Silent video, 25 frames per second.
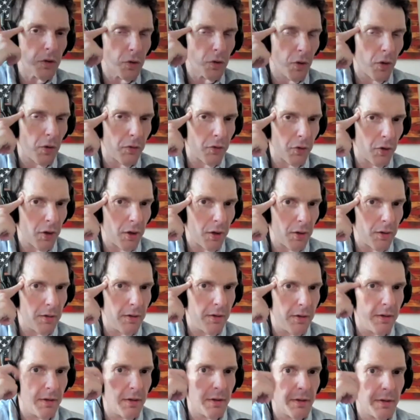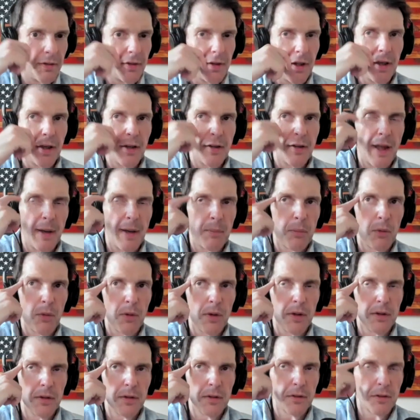overall, then at that
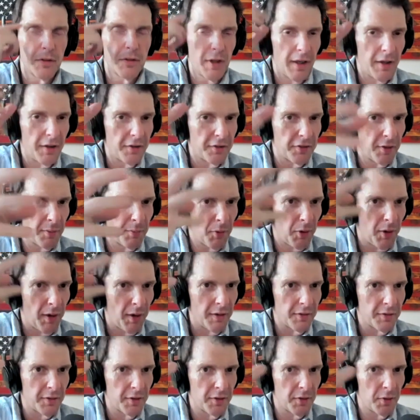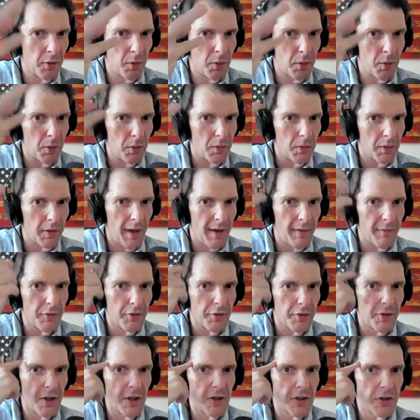point, it's kind of summarizing the whole
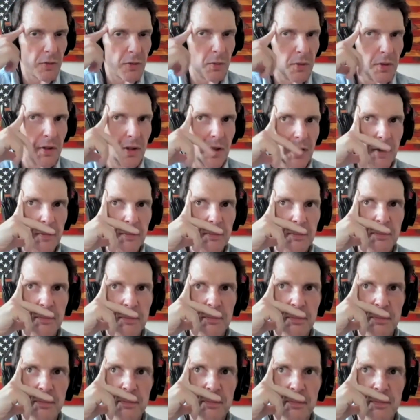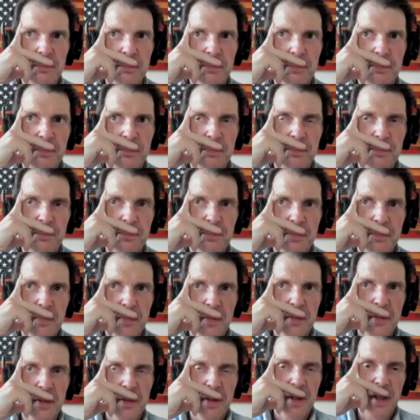conversation with him.
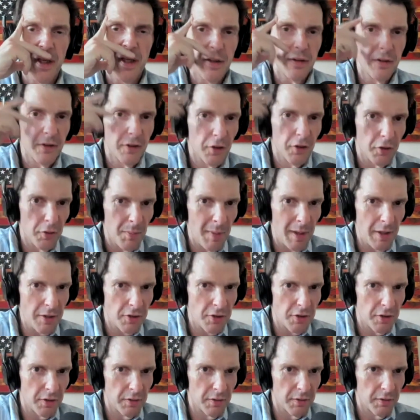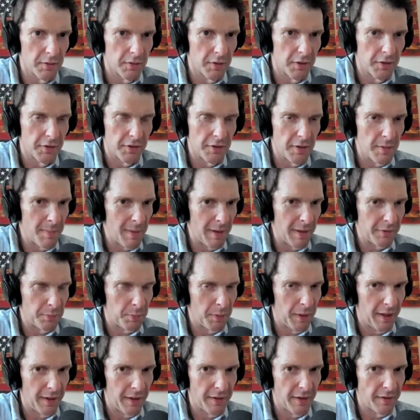And, you mentioned this is the best
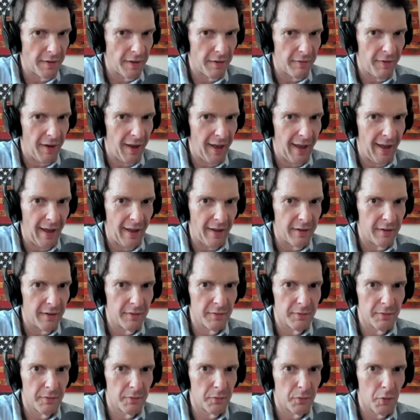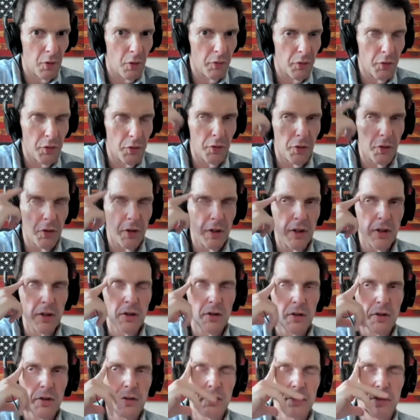plan that they've had in over 30
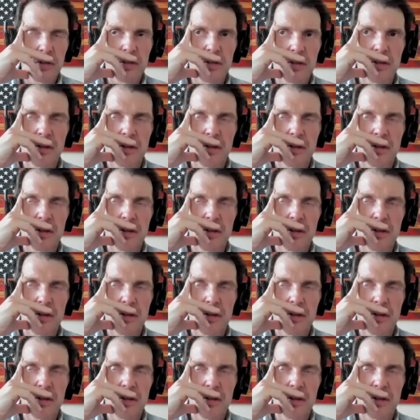years.